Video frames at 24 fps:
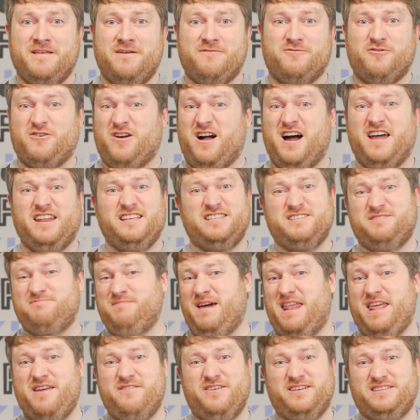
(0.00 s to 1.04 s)
For honest,
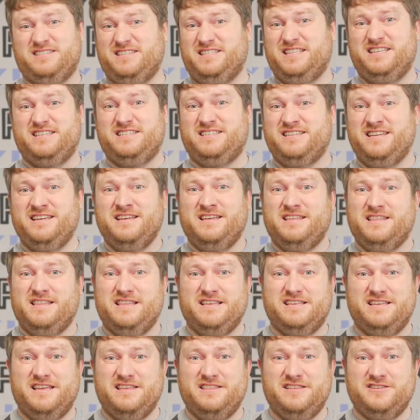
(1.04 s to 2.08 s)
many of us in this,
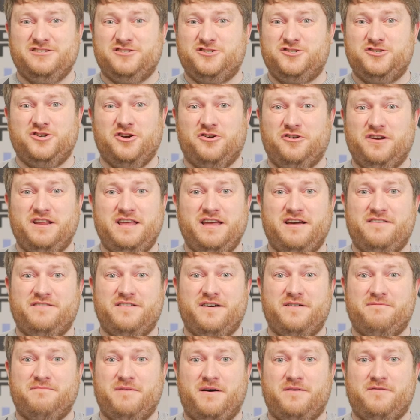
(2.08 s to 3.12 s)
in this journey of a,
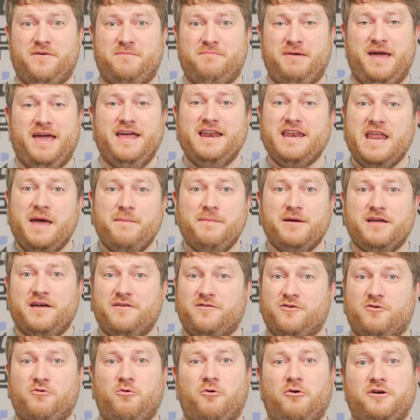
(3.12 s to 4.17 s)
of a pandemic,
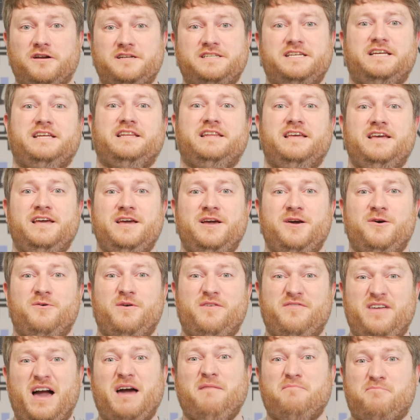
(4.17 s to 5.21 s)
of a quarantine,
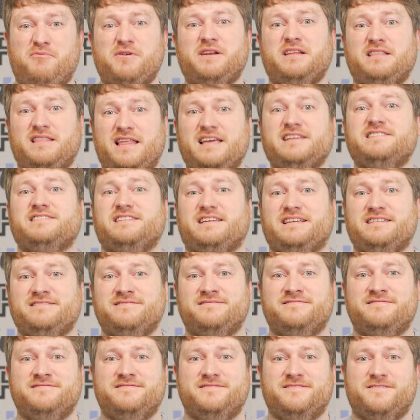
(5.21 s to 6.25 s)
we've gotten pretty lazy
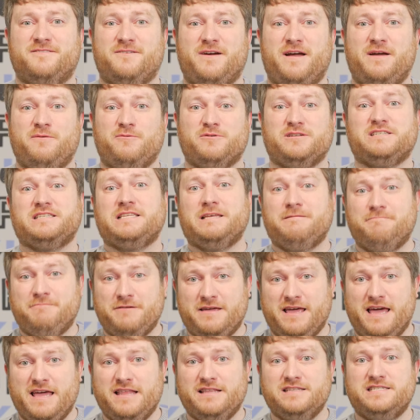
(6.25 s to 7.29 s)
right? We're
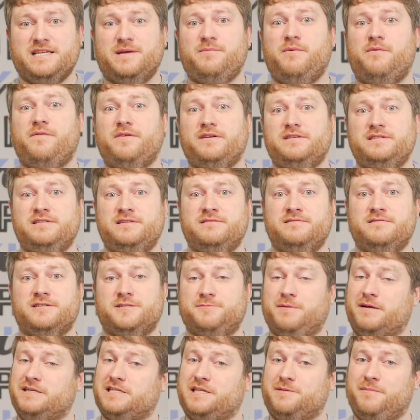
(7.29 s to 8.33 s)
sleeping in, some of us,
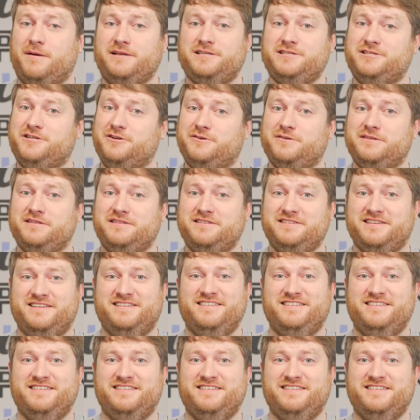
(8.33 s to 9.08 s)
especially my students,